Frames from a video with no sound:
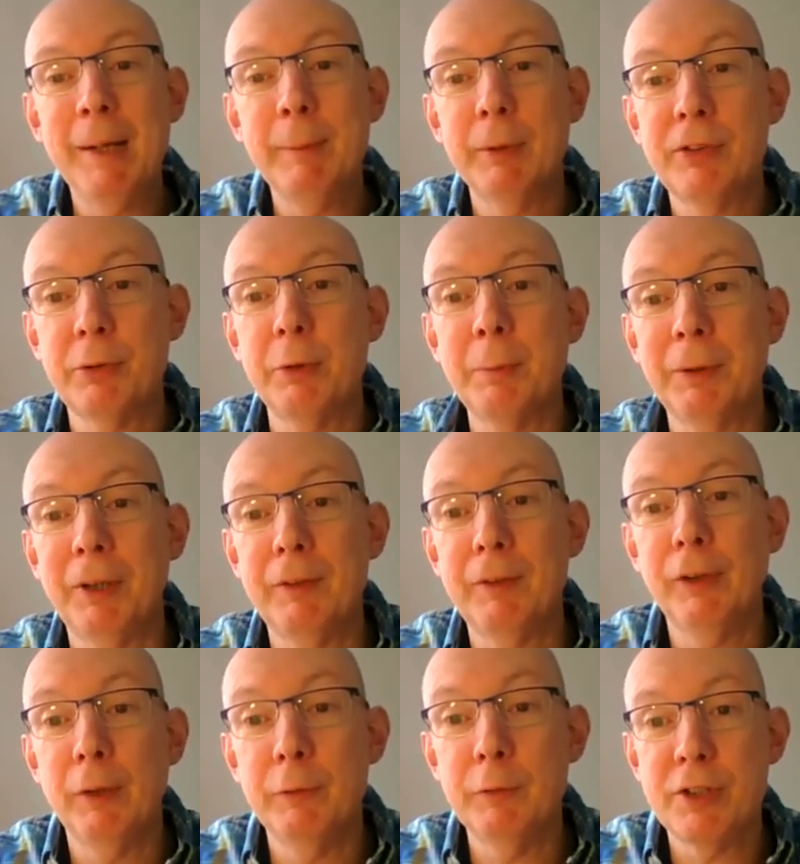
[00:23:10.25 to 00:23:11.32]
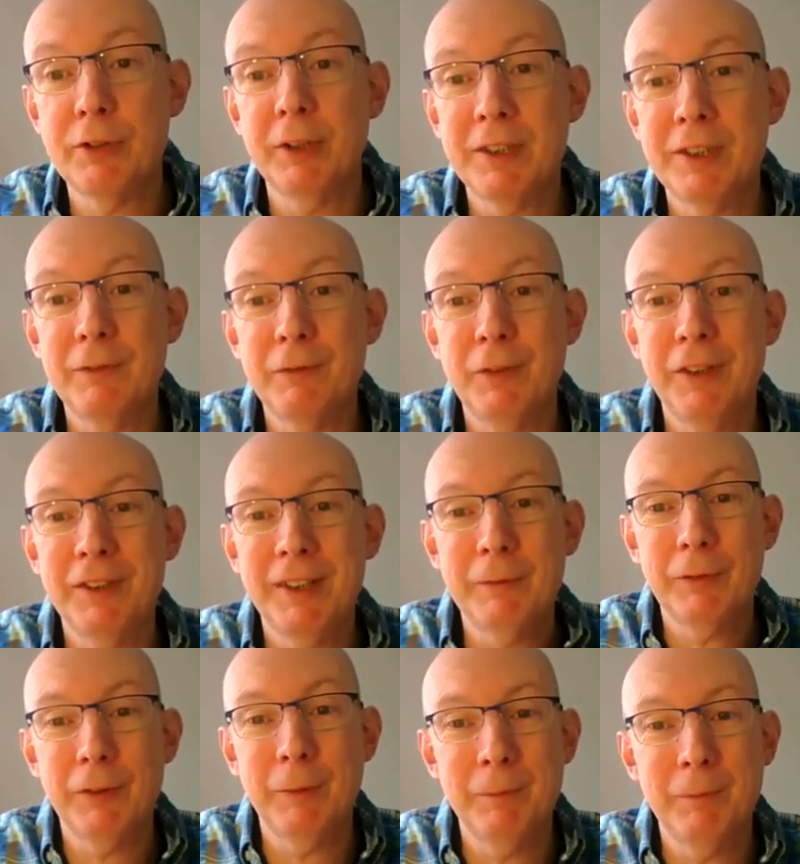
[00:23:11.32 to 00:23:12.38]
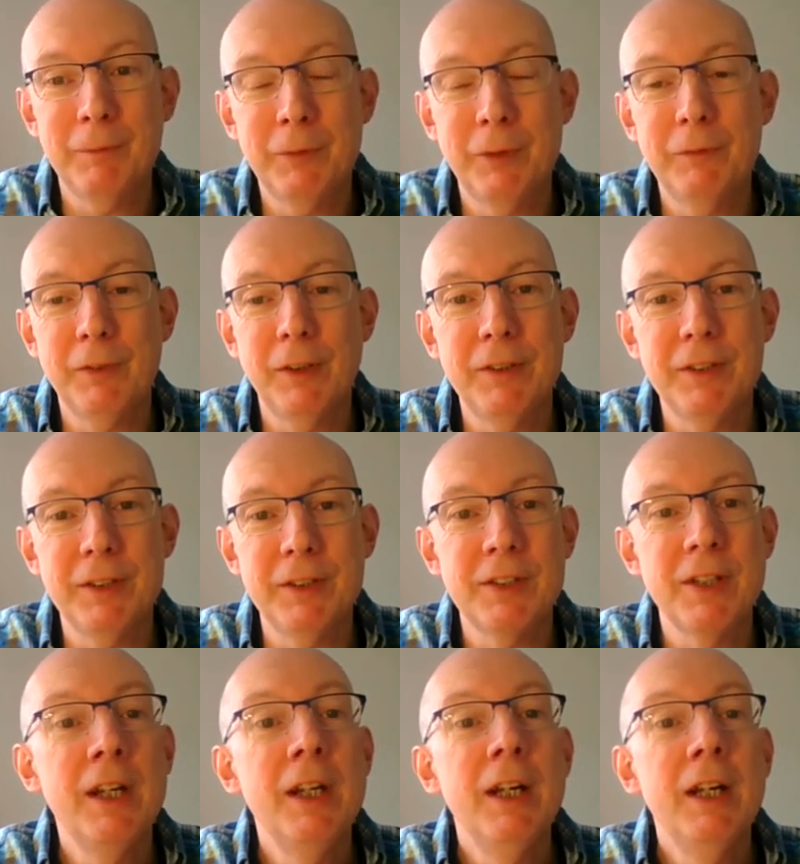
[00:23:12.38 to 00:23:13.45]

able to apply for unrestricted funding from from funders.